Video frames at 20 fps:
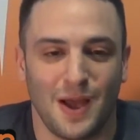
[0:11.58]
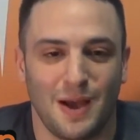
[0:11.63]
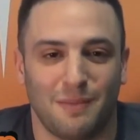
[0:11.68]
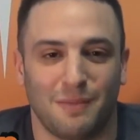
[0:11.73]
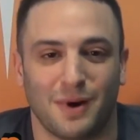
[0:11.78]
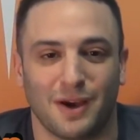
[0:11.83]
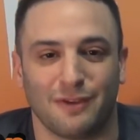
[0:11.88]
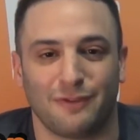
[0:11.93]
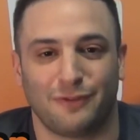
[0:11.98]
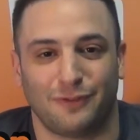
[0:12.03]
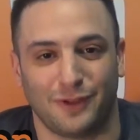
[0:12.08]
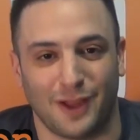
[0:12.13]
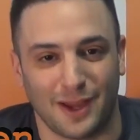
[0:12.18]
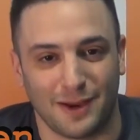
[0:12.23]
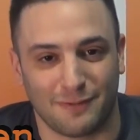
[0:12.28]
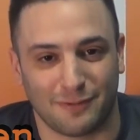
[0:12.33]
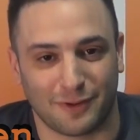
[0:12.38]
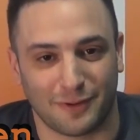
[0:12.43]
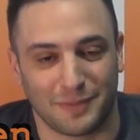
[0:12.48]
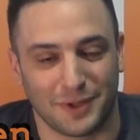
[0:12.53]
My
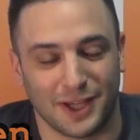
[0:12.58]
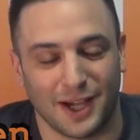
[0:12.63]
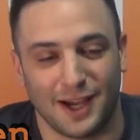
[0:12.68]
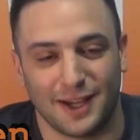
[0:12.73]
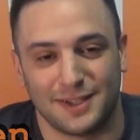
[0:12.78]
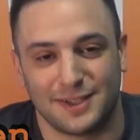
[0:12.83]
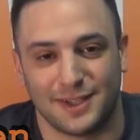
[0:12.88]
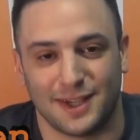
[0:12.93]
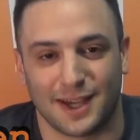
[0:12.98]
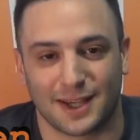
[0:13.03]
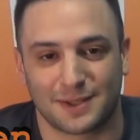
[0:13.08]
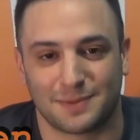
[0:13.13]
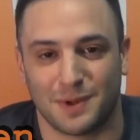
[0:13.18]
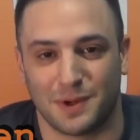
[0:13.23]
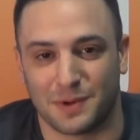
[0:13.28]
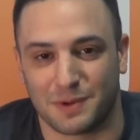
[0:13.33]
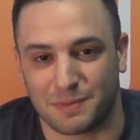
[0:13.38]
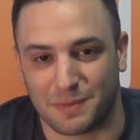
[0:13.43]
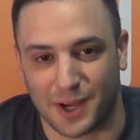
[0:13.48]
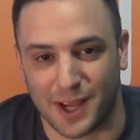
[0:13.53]
flight from the
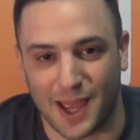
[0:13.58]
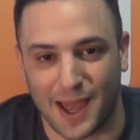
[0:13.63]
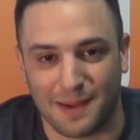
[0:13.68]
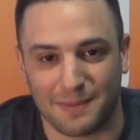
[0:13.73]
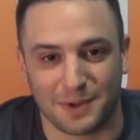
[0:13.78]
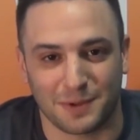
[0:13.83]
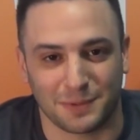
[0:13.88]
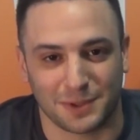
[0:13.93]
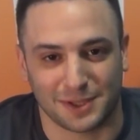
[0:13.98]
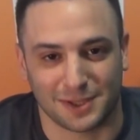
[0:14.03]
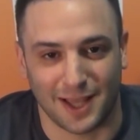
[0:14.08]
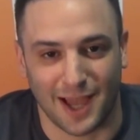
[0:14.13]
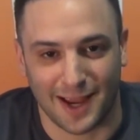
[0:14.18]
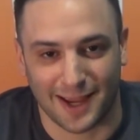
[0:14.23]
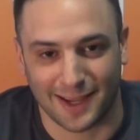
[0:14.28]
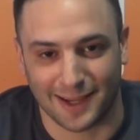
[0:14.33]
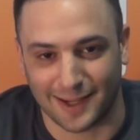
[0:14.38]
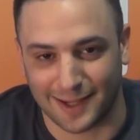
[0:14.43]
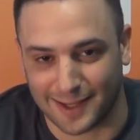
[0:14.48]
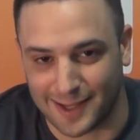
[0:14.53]
ITExpo in Miami was
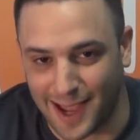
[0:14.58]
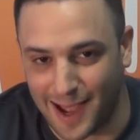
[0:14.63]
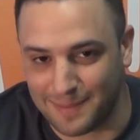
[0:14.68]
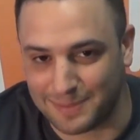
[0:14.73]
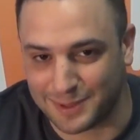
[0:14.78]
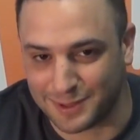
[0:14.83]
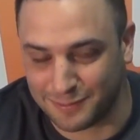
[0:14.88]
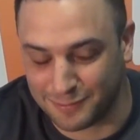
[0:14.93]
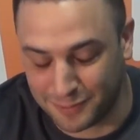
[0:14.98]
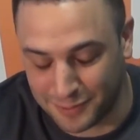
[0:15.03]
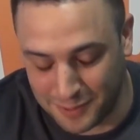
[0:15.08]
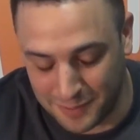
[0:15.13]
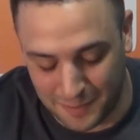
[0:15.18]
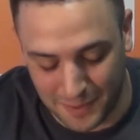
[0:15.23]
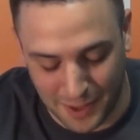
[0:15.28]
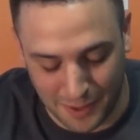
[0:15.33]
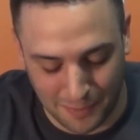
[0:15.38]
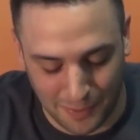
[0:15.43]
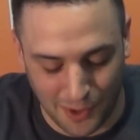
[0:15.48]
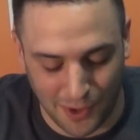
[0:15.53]
lacking a captain for the
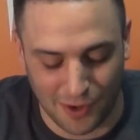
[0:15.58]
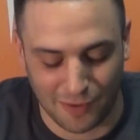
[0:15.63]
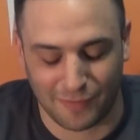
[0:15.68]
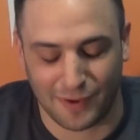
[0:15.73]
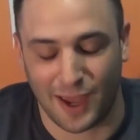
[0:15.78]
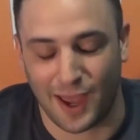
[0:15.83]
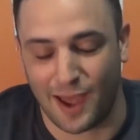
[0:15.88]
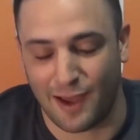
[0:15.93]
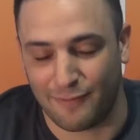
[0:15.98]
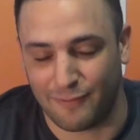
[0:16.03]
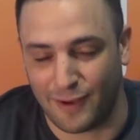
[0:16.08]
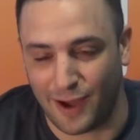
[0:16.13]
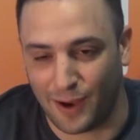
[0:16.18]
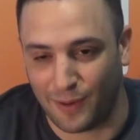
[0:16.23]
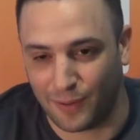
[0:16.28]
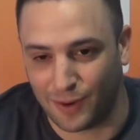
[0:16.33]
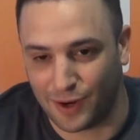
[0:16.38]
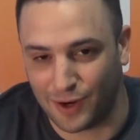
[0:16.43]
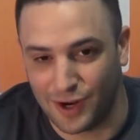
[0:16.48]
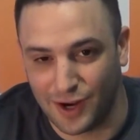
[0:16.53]
better part of a half
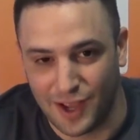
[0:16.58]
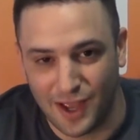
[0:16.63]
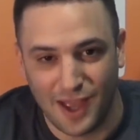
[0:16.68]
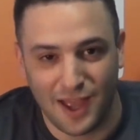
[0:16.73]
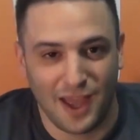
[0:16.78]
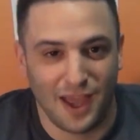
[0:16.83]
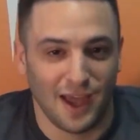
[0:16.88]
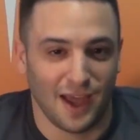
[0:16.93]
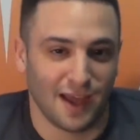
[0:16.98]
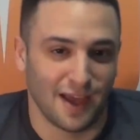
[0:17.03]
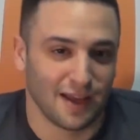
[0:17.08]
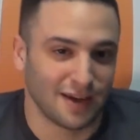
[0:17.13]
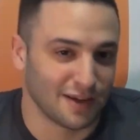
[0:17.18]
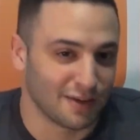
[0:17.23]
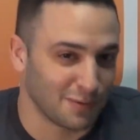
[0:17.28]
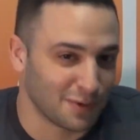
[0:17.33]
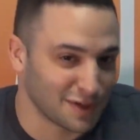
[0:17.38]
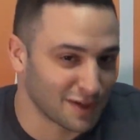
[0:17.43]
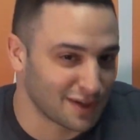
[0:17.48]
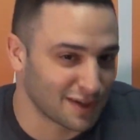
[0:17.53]
hour, and
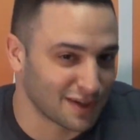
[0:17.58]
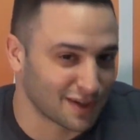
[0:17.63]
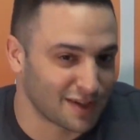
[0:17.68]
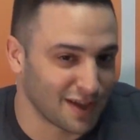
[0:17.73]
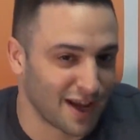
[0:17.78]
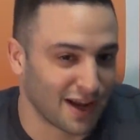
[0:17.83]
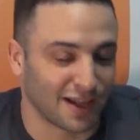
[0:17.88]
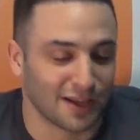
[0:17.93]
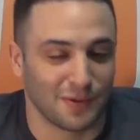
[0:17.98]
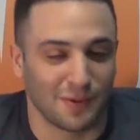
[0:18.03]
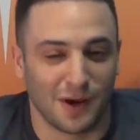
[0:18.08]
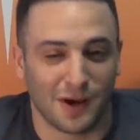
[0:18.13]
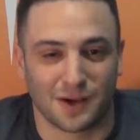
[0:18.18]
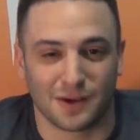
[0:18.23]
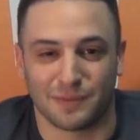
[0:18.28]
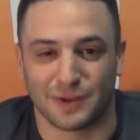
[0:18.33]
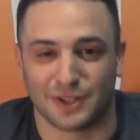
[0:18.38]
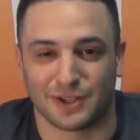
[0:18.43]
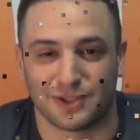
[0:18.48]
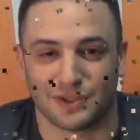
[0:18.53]
it wasn't exactly
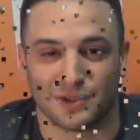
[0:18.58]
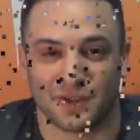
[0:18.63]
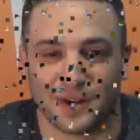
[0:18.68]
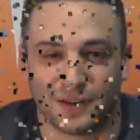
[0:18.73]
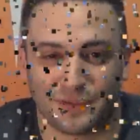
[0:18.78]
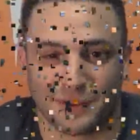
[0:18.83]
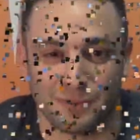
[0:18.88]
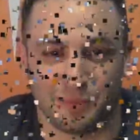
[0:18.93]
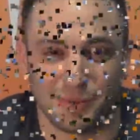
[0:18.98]
welcoming to get off the